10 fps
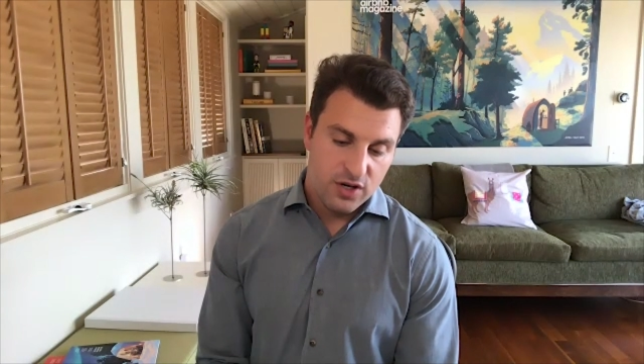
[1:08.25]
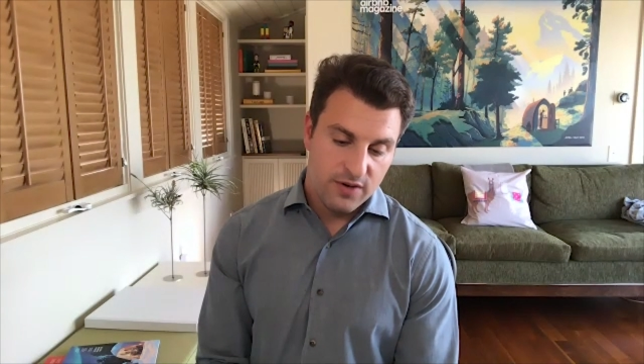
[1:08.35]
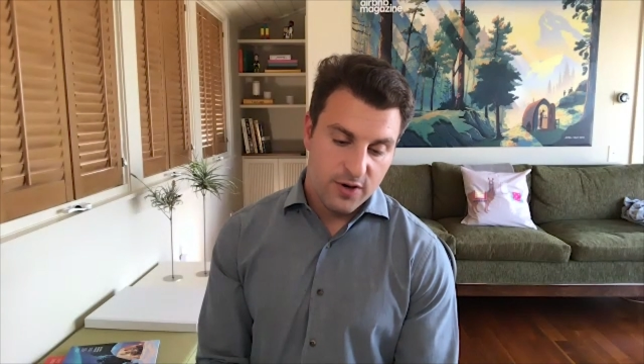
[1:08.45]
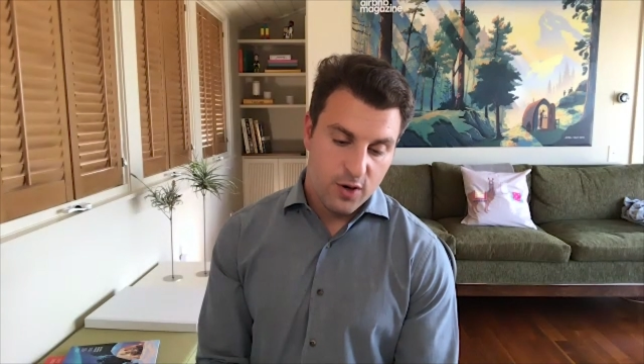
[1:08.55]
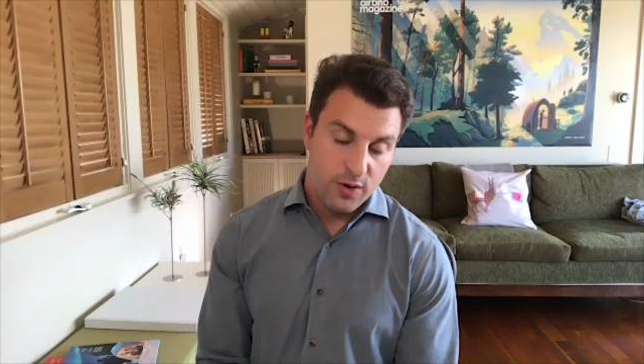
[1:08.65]
"If you're
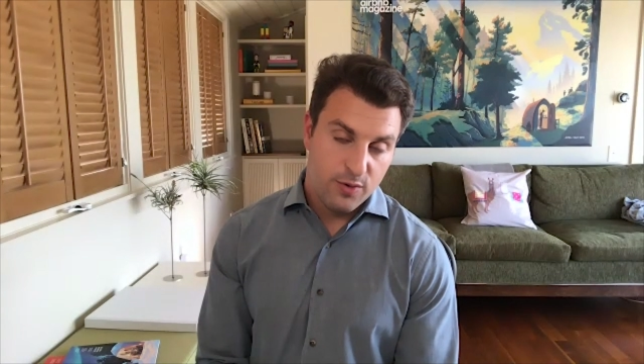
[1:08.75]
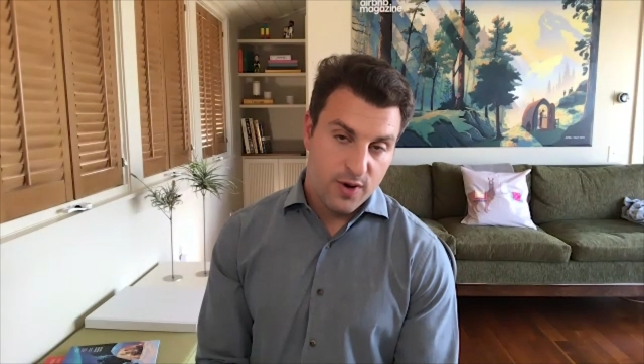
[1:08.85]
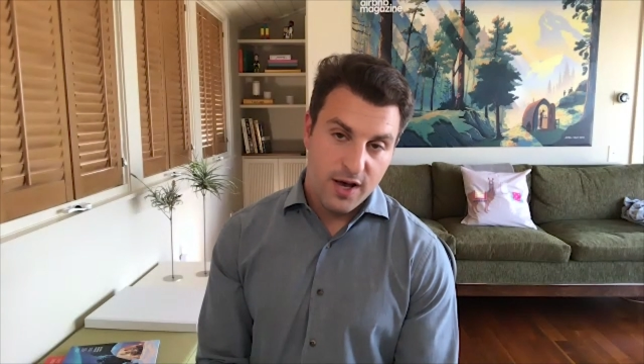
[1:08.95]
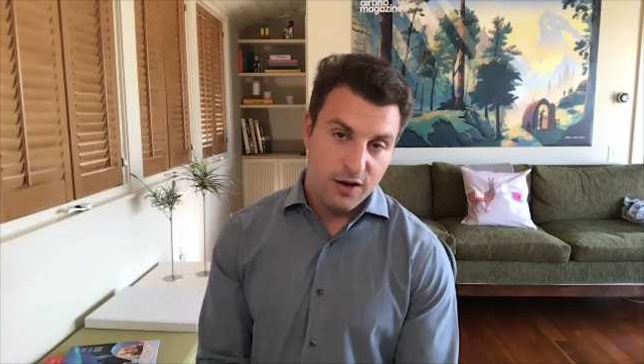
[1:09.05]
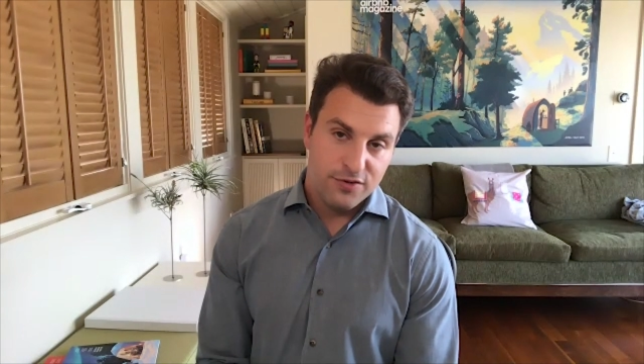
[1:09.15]
going through
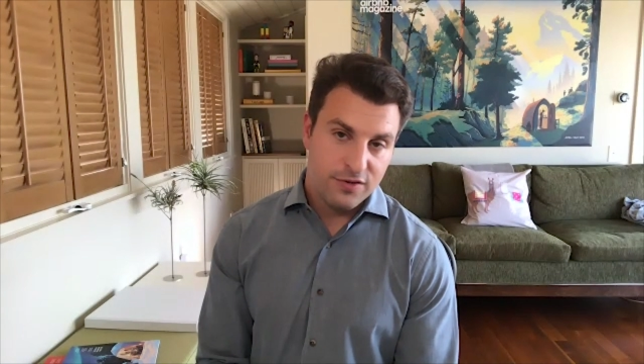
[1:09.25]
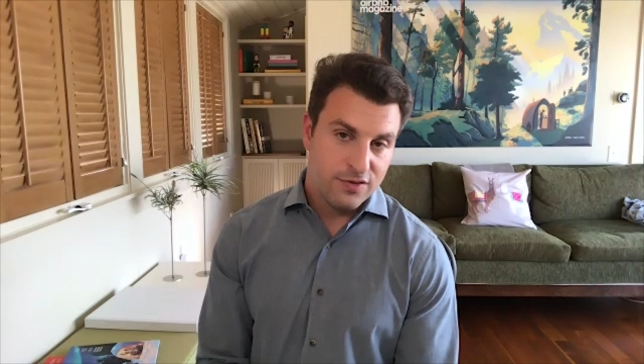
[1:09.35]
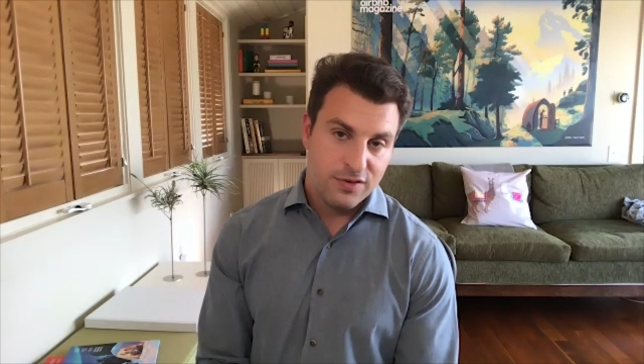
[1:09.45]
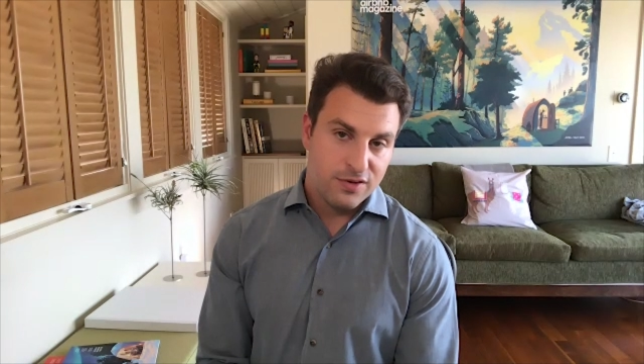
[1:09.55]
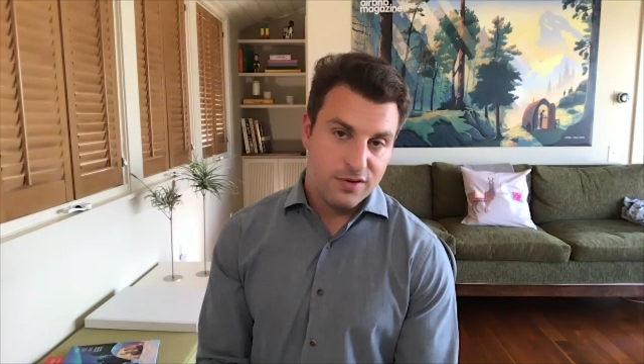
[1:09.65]
hell, just
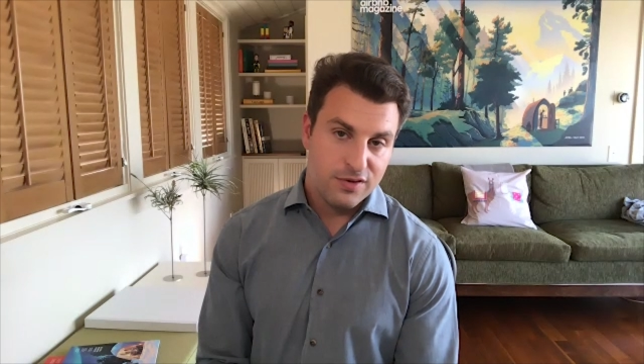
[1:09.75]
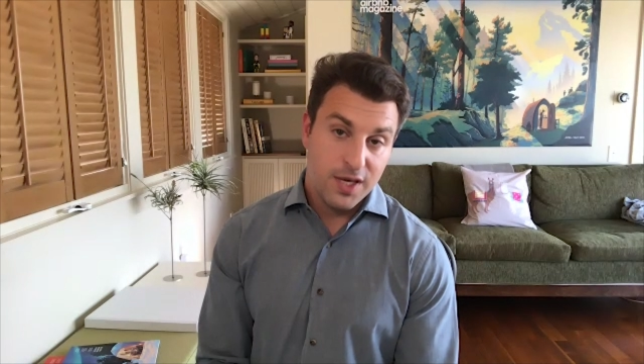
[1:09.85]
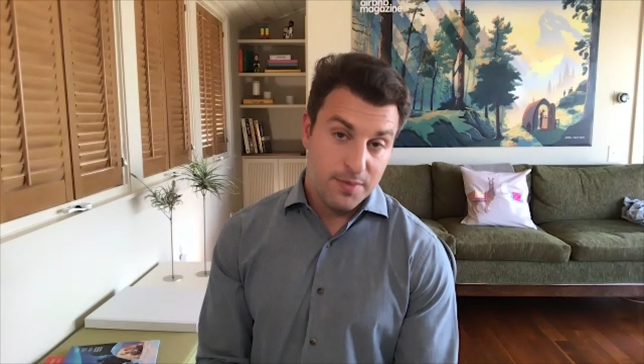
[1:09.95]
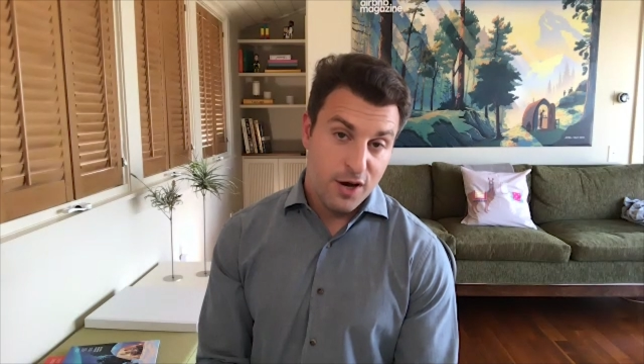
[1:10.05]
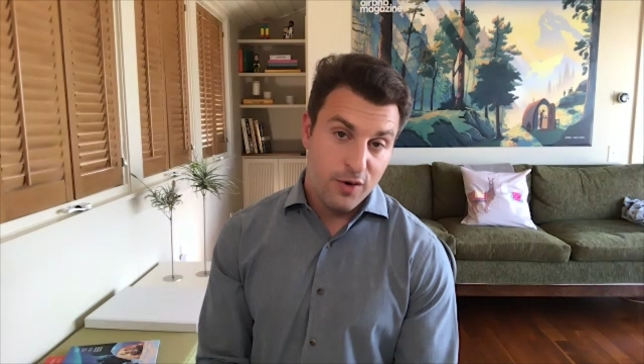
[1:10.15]
keep
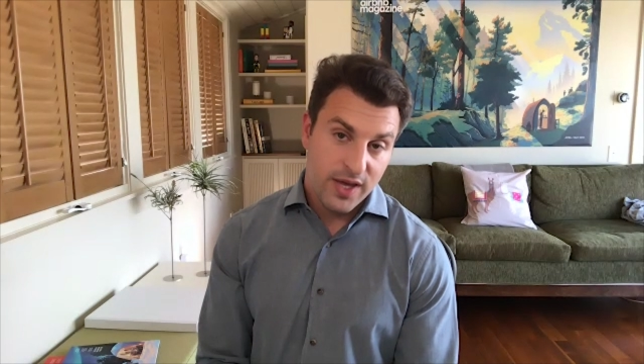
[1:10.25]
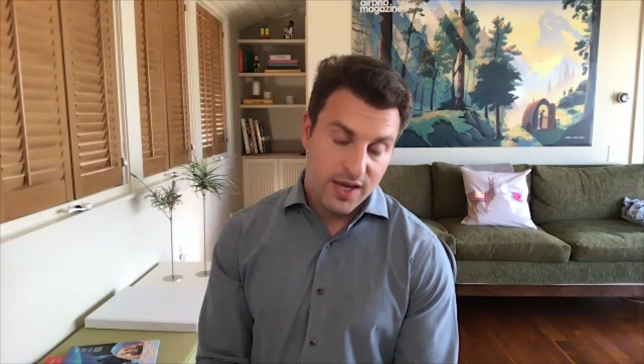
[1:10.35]
going."